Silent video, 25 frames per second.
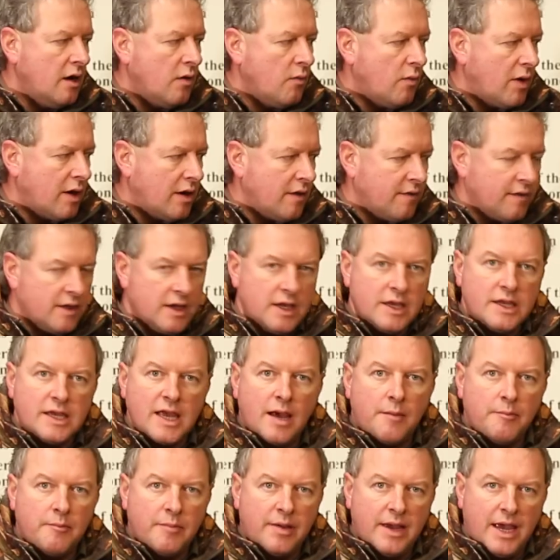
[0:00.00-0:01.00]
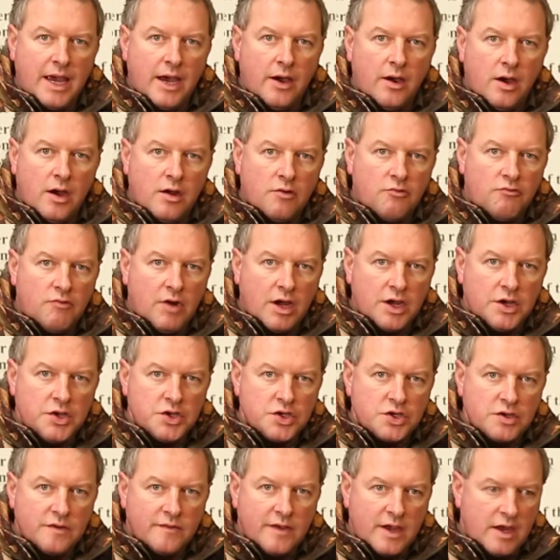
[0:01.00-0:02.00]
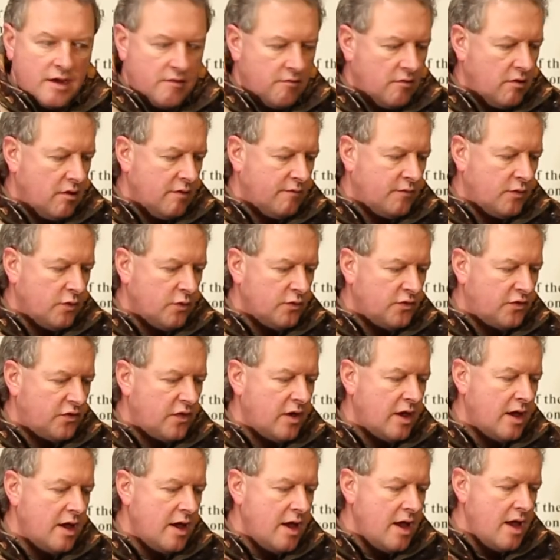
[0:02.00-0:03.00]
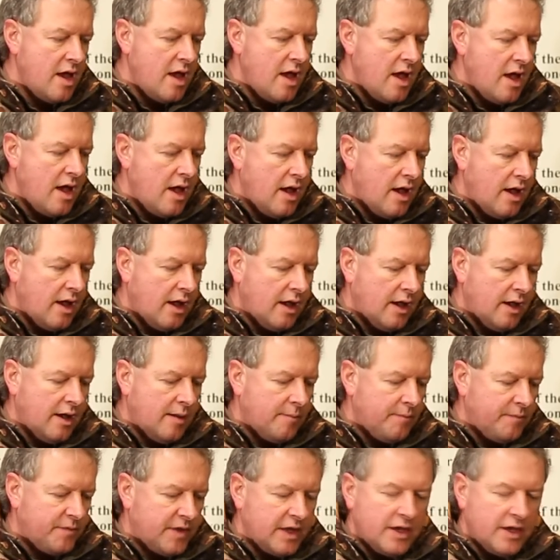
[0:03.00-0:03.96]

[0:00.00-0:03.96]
one of the Gunpower range of air rifles.